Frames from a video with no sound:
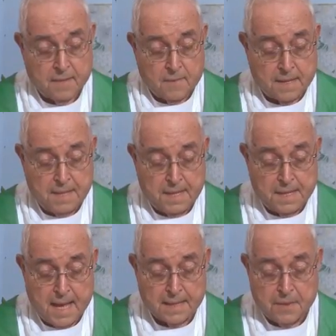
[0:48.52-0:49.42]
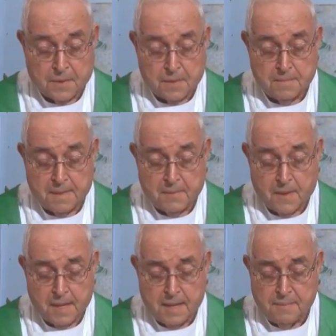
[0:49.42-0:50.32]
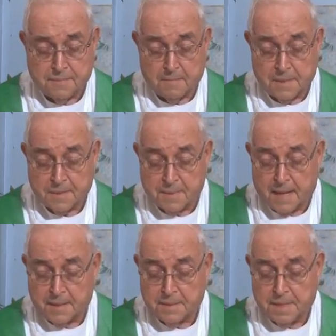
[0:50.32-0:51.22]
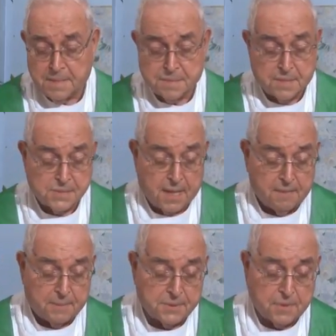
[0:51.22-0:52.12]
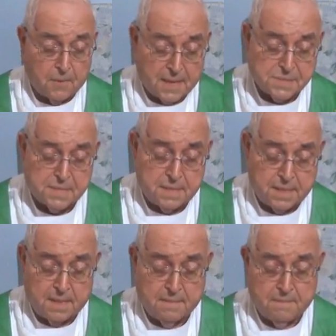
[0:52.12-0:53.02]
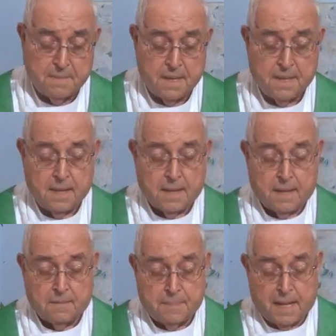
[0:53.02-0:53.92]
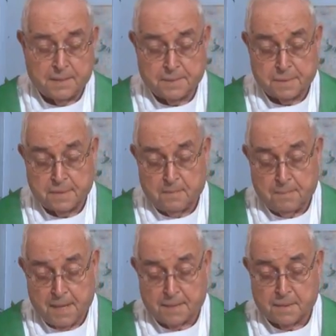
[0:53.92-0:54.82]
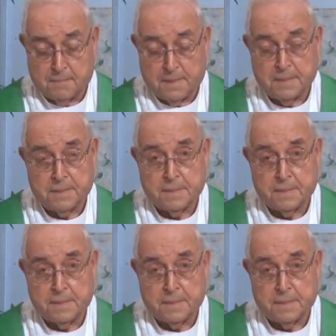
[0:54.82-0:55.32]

When he got home away from the crowd, his disciples questioned him about the parable.